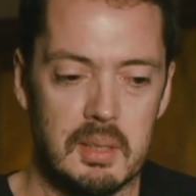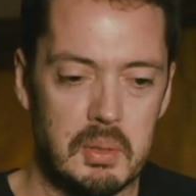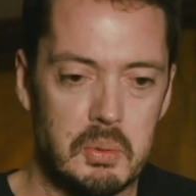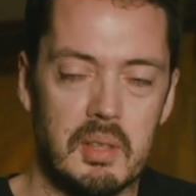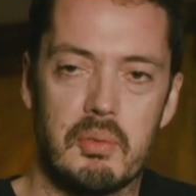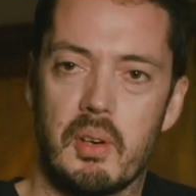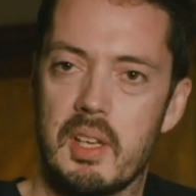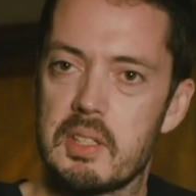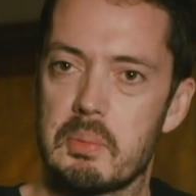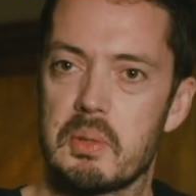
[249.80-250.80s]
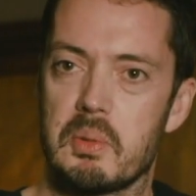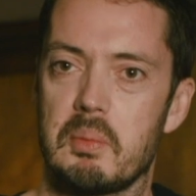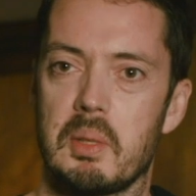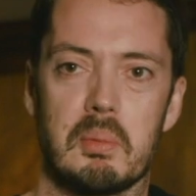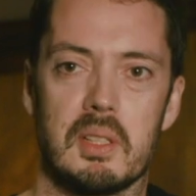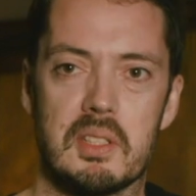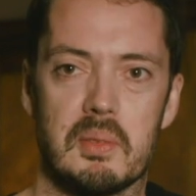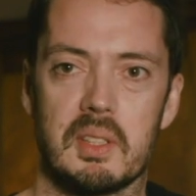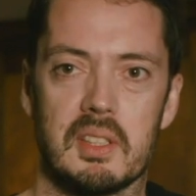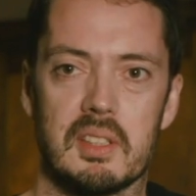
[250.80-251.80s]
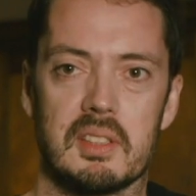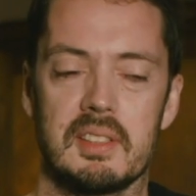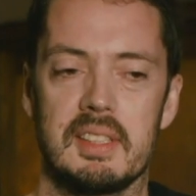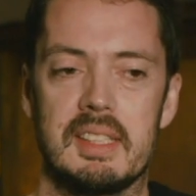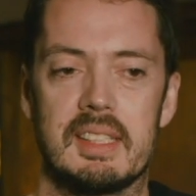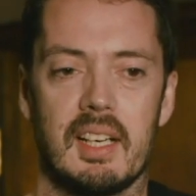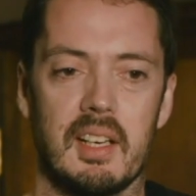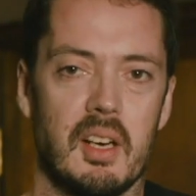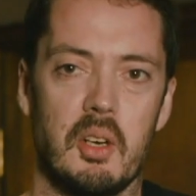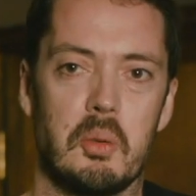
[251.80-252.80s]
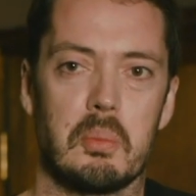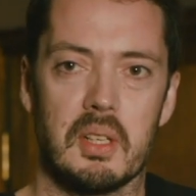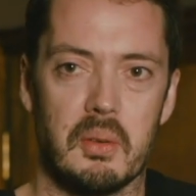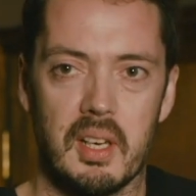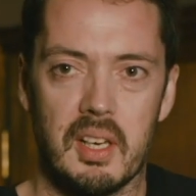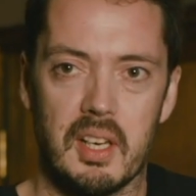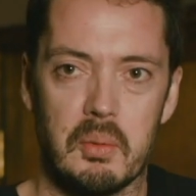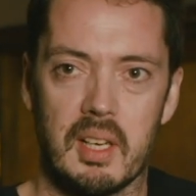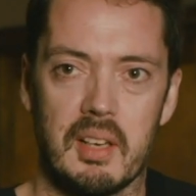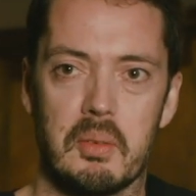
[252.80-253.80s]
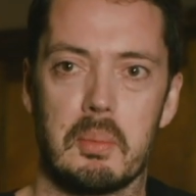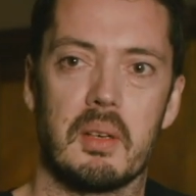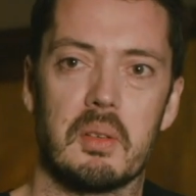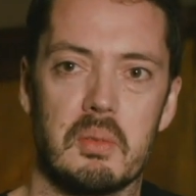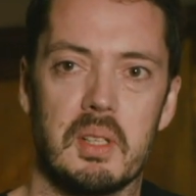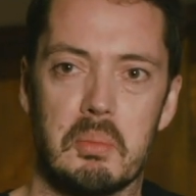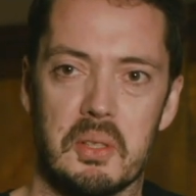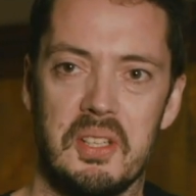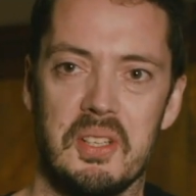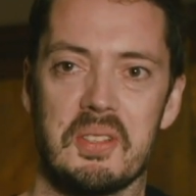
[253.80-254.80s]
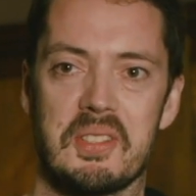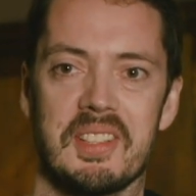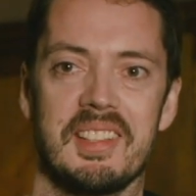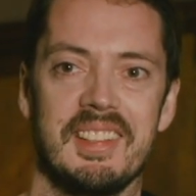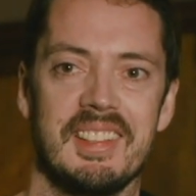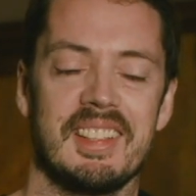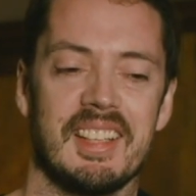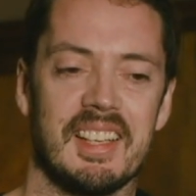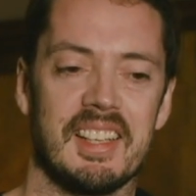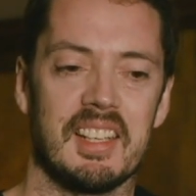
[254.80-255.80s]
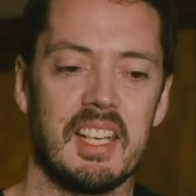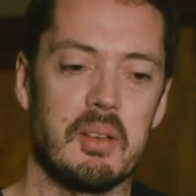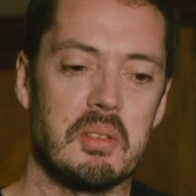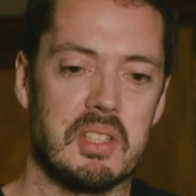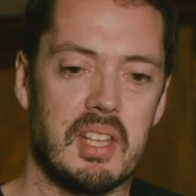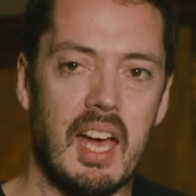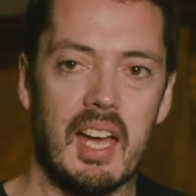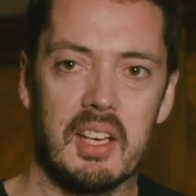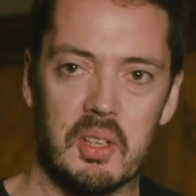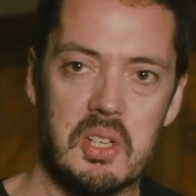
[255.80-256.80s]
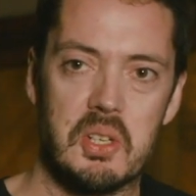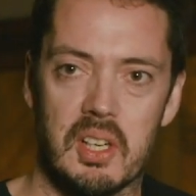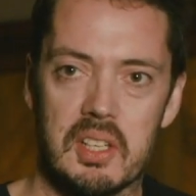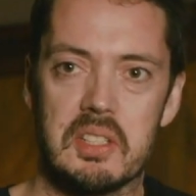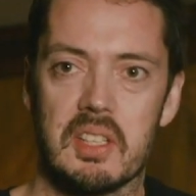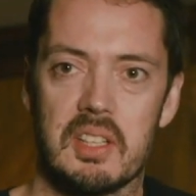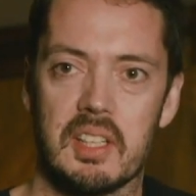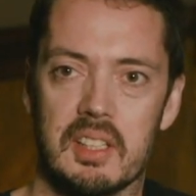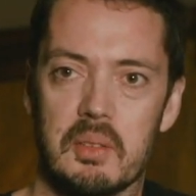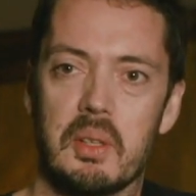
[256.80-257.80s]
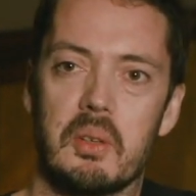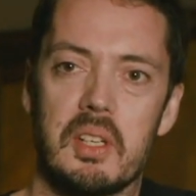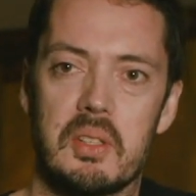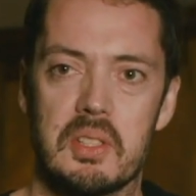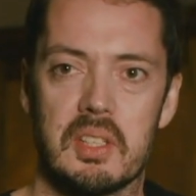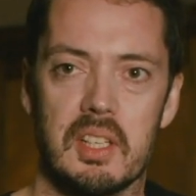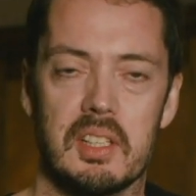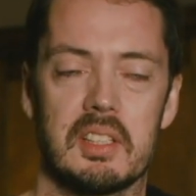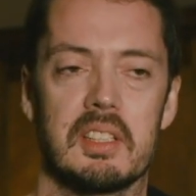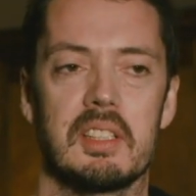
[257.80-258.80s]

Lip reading: between friends, between people, is something that I hope no AI will ever be able to reproduce. And it was that contrast, I think, that we were interested in.